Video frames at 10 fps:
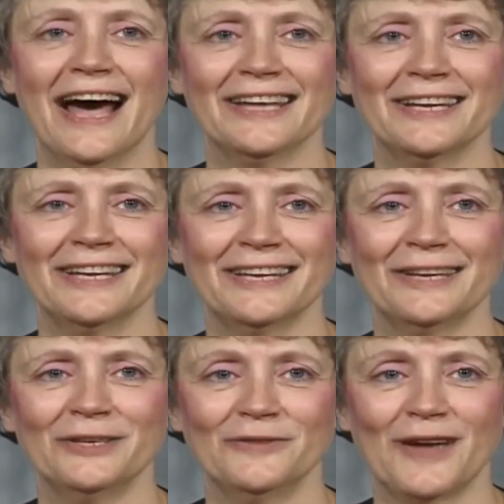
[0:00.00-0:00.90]
Honey,
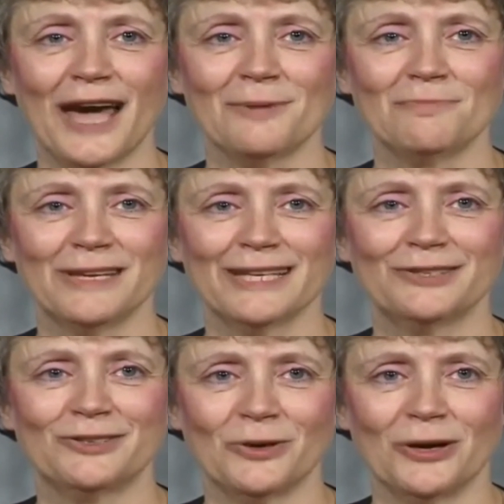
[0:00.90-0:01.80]
you've got a big
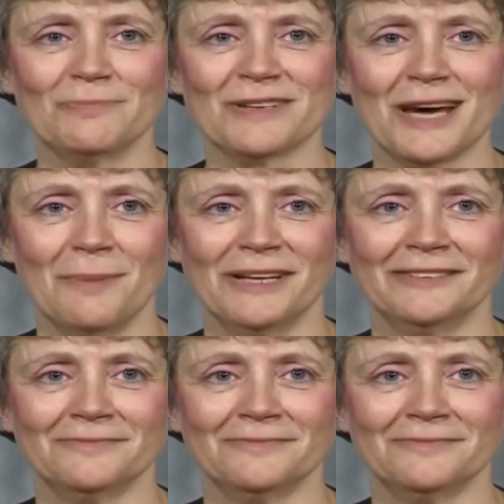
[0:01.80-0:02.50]
storm coming.